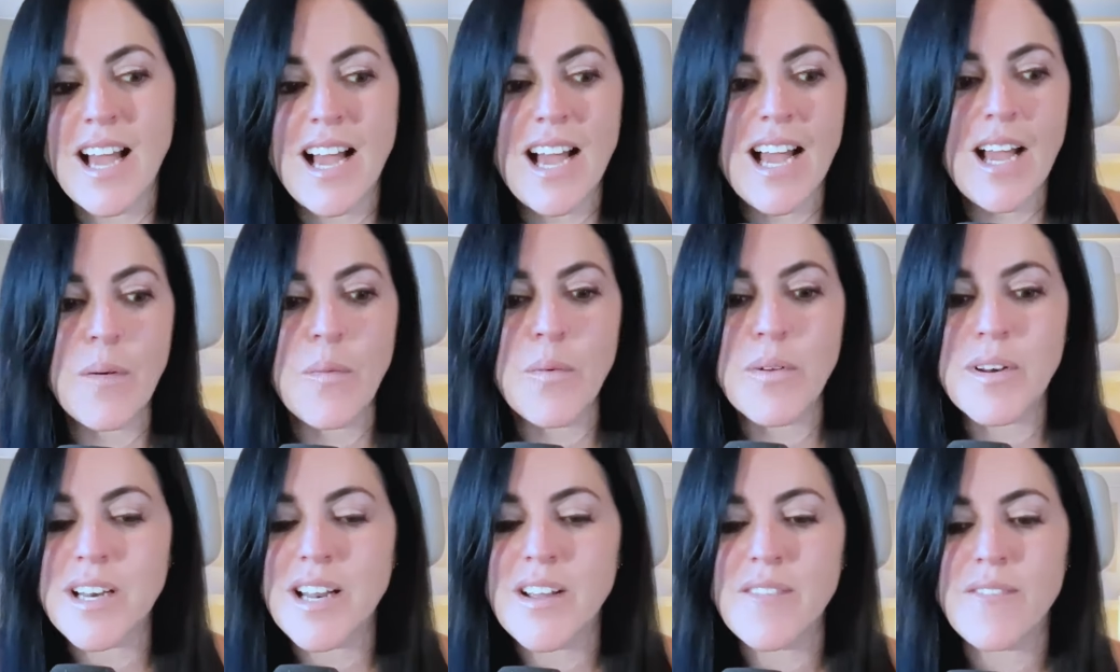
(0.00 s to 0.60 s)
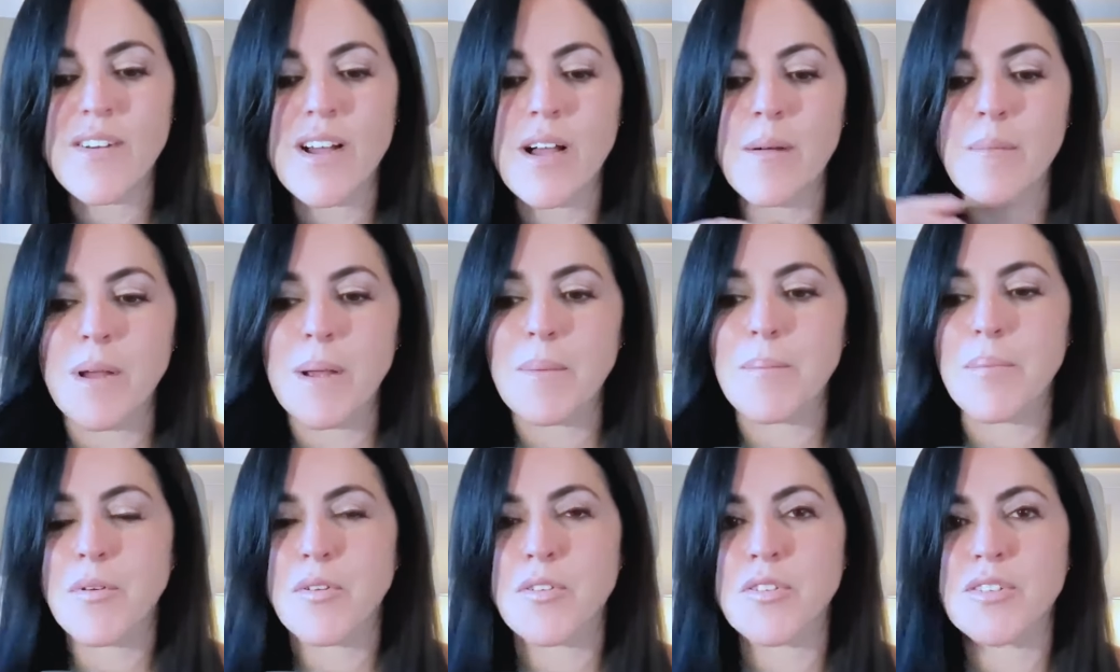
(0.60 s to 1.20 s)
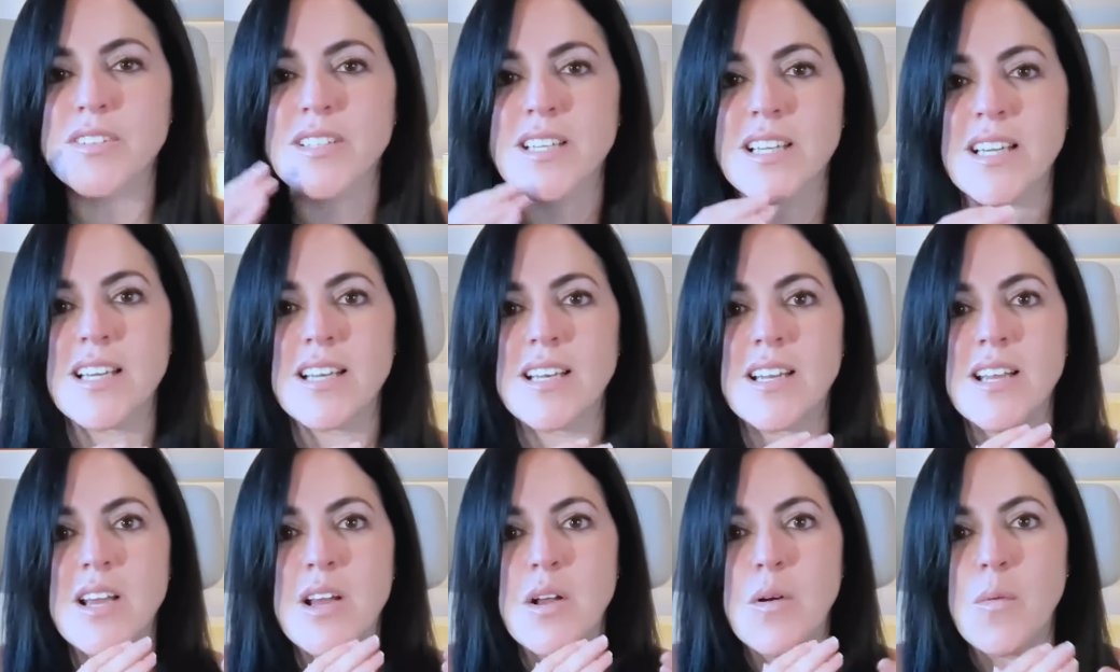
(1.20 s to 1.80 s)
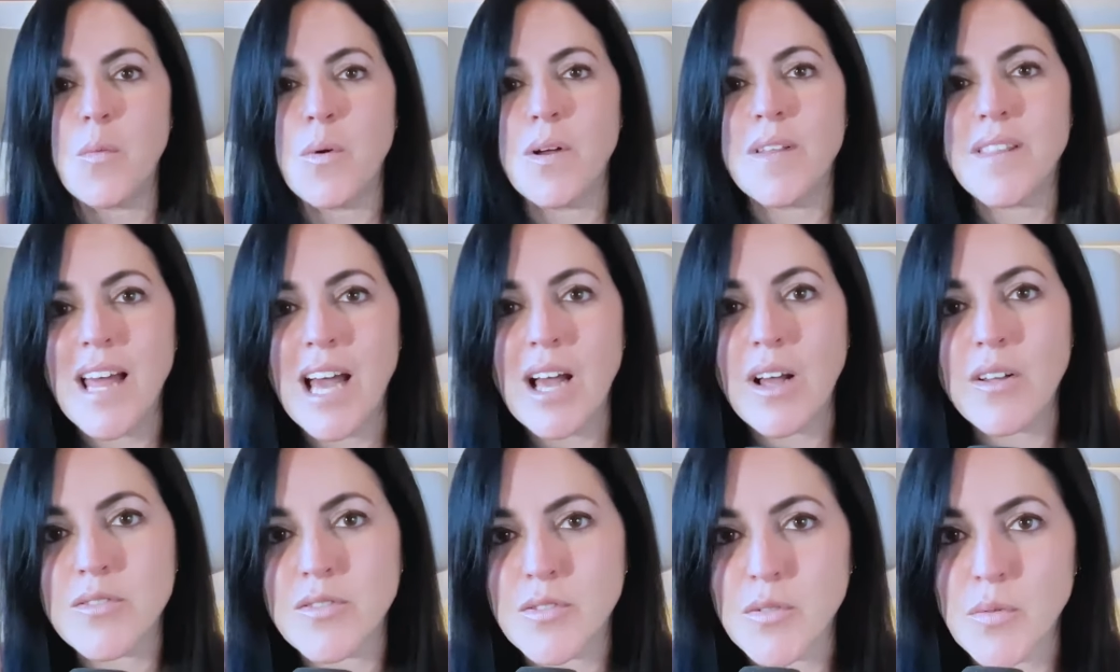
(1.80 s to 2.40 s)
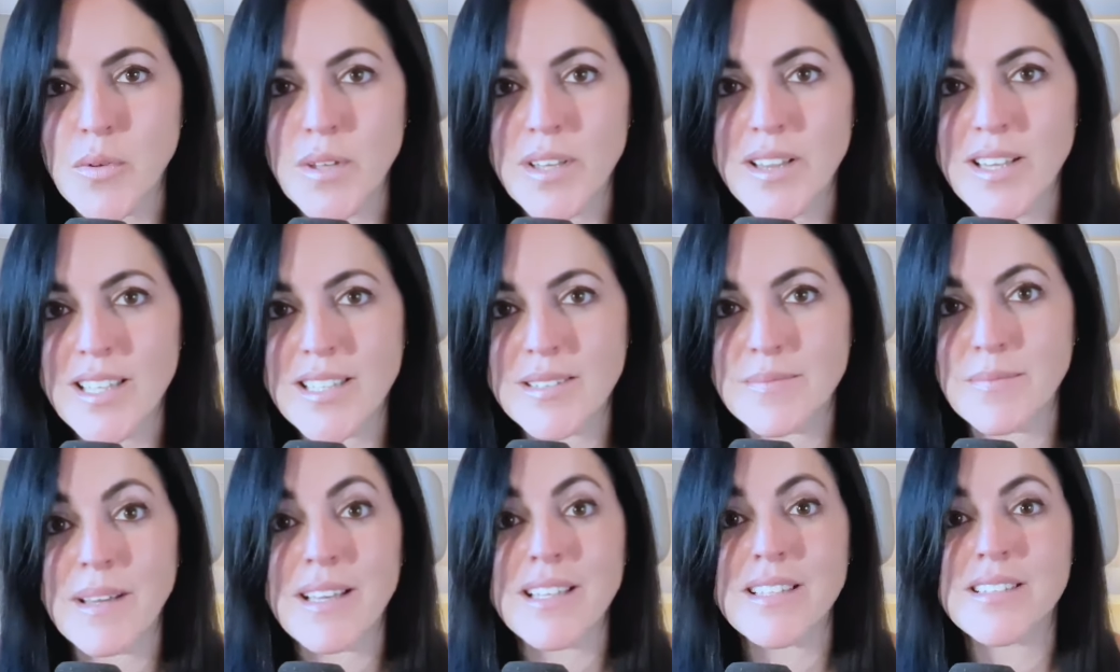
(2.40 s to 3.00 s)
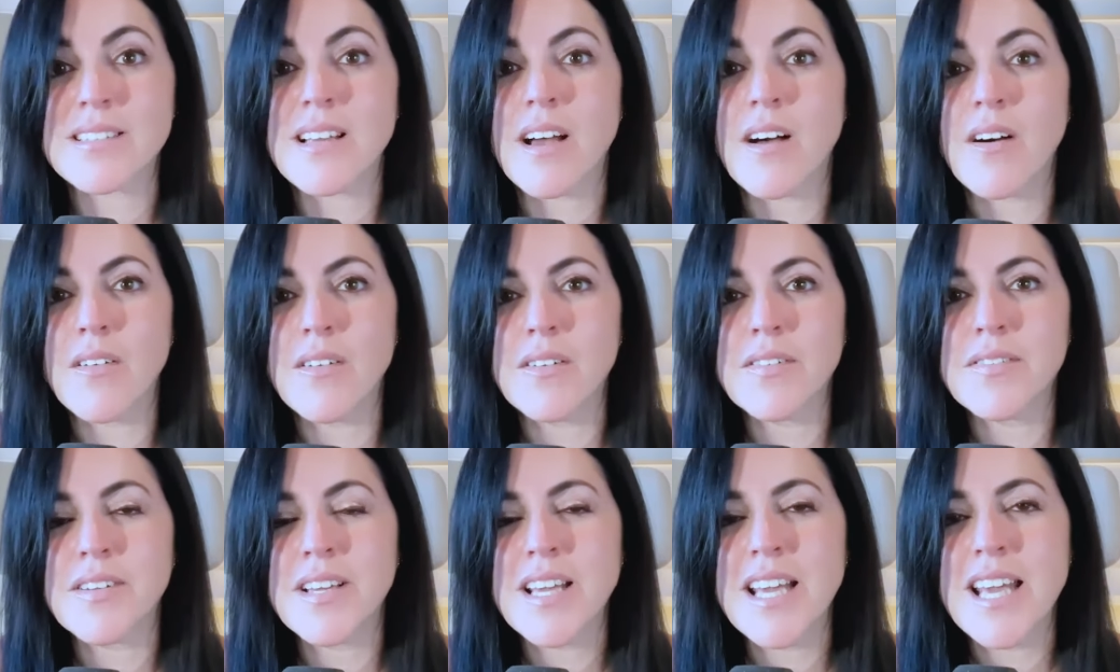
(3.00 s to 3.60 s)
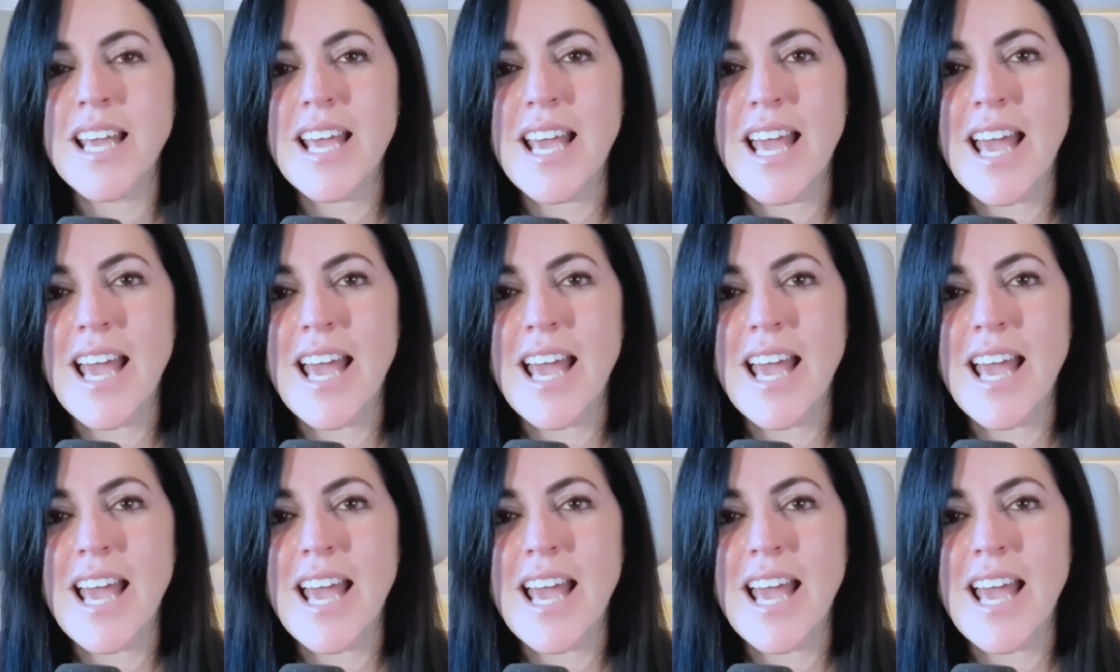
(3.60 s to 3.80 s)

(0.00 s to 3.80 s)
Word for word: I wouldn't have found my person without doing this myself.